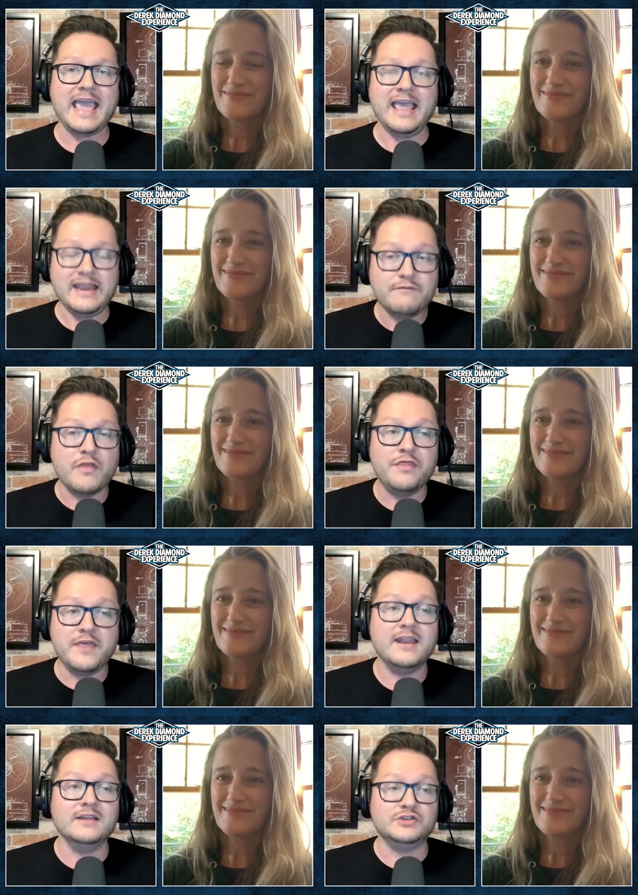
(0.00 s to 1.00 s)
Speaker 1: And even
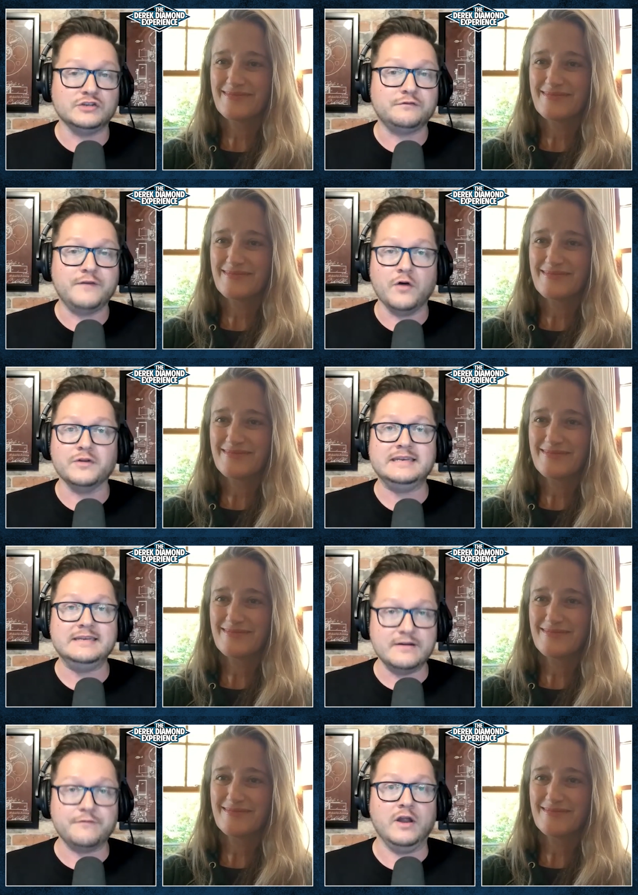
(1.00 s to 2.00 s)
then, it just felt
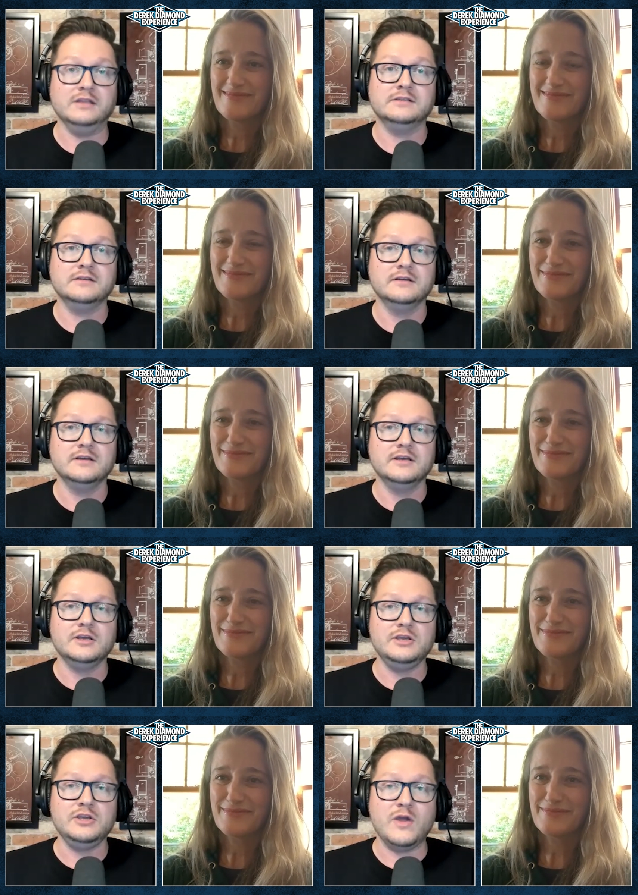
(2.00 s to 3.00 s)
different.
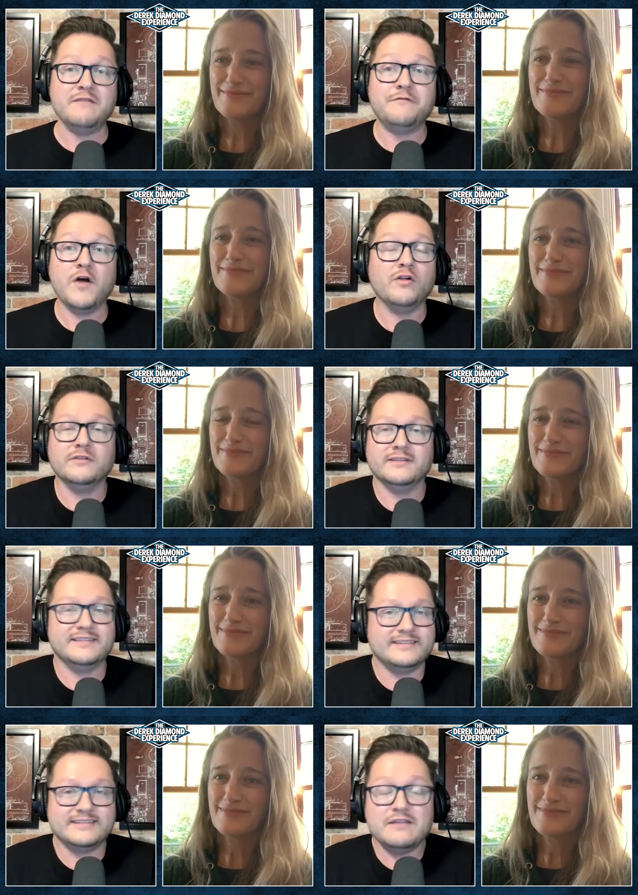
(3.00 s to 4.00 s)
It mm. felt
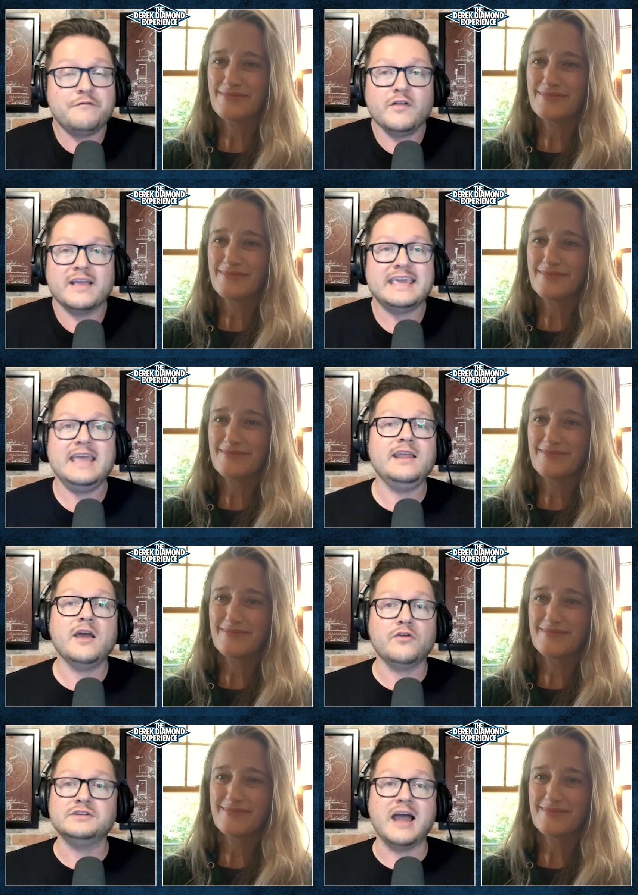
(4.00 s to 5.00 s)
didn't feel like any
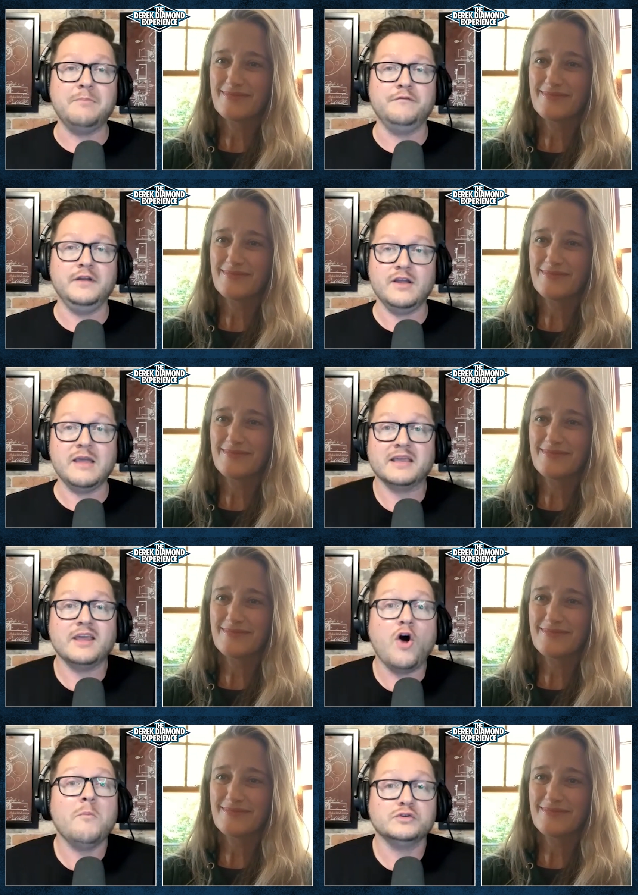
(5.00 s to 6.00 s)
other type of video game.
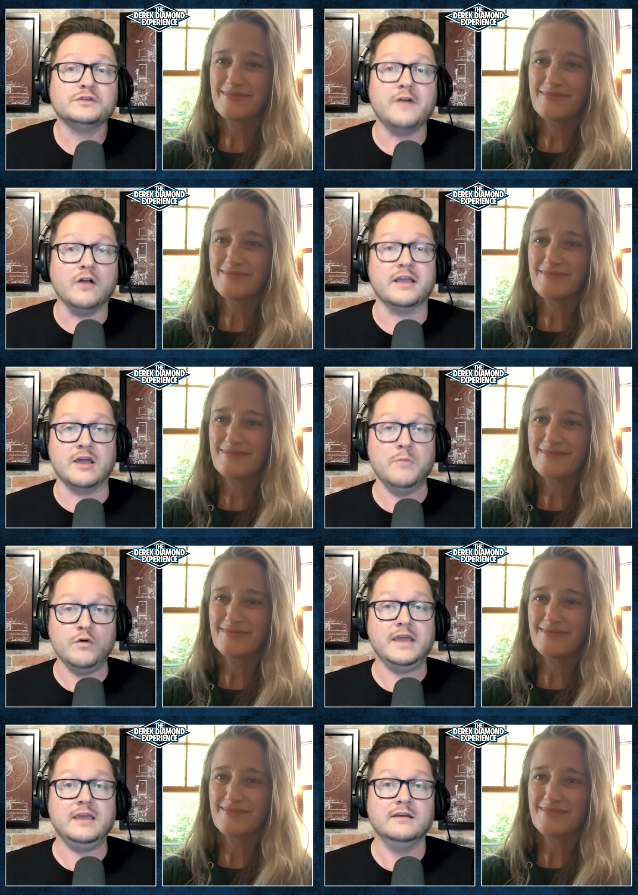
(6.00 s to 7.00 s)
Like, it almost felt like a
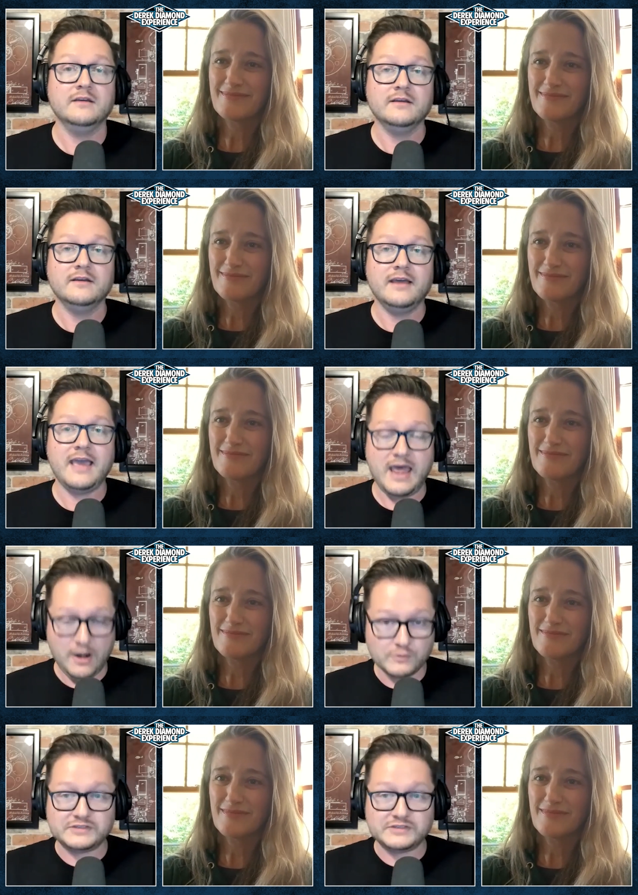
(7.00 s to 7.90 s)
movie. And I know